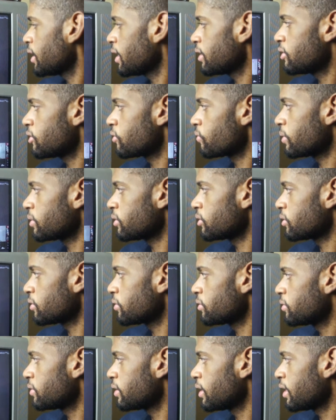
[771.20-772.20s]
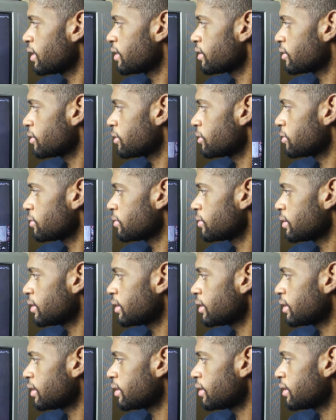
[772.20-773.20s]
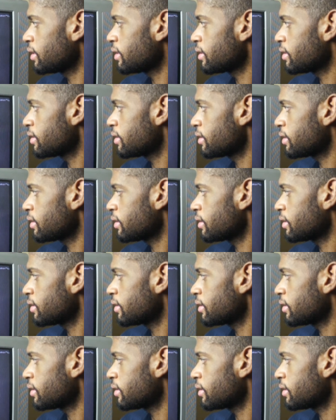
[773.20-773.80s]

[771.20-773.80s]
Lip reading: just want to show you guys though. Let's see.